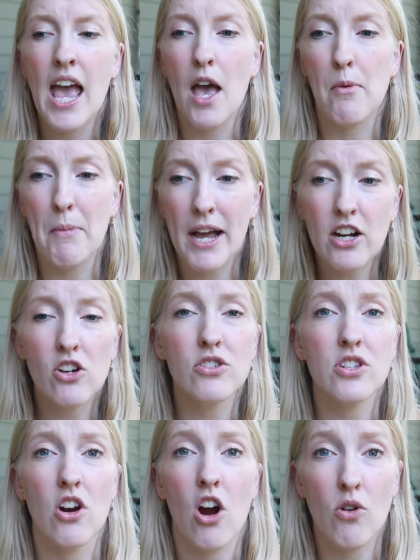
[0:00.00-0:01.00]
And my
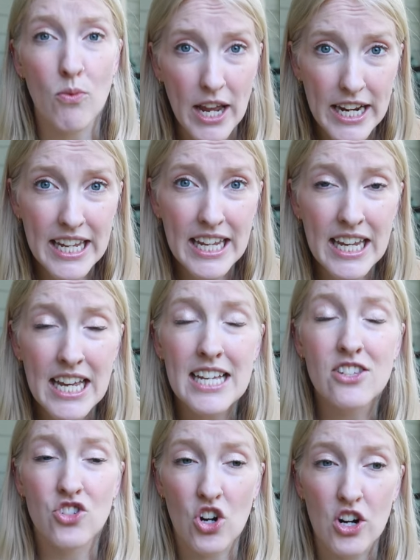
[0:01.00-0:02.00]
girls are already
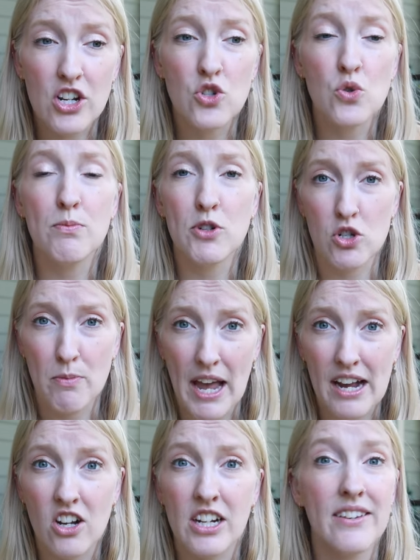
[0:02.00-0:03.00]
starting to push
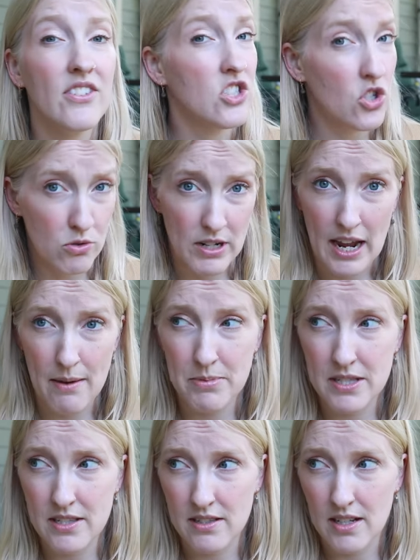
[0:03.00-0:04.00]
back on even two
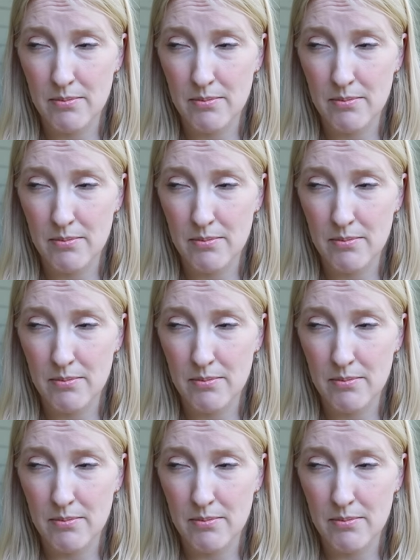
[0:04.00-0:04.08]
naps.